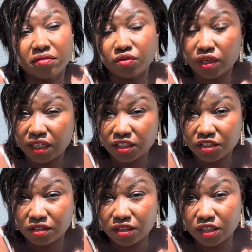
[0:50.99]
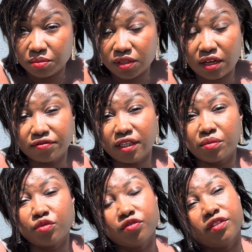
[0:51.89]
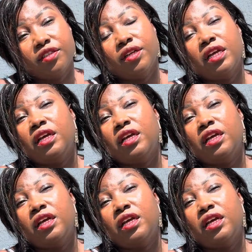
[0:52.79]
relationships after moving